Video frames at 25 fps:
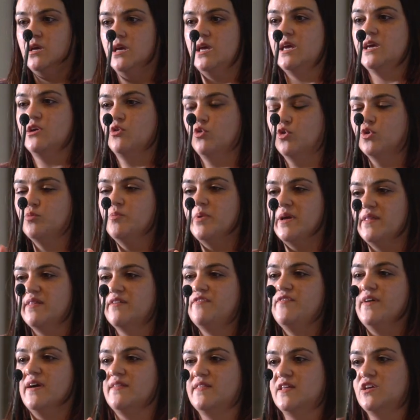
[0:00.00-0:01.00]
It could be the
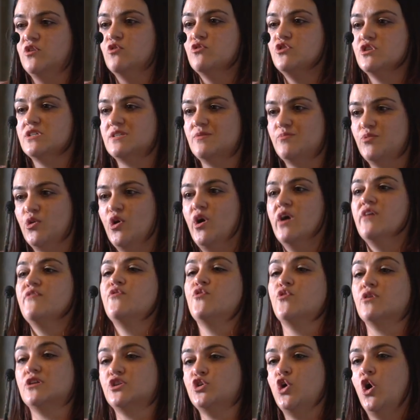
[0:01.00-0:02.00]
fact that you're just applying
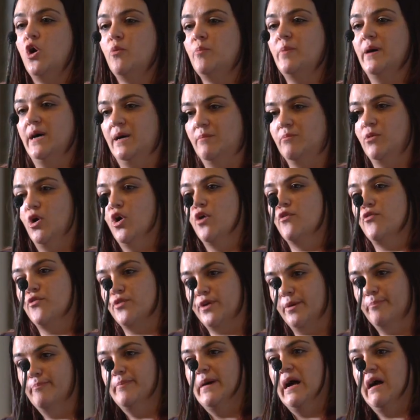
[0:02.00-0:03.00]
for a top up over
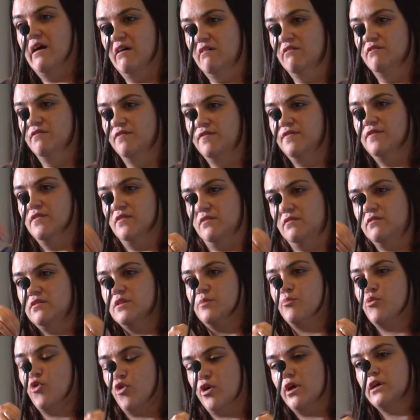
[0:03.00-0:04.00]
and above
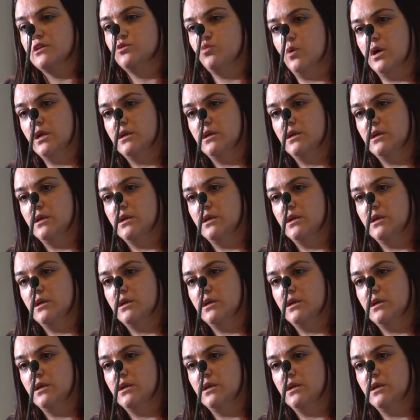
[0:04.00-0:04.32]
the product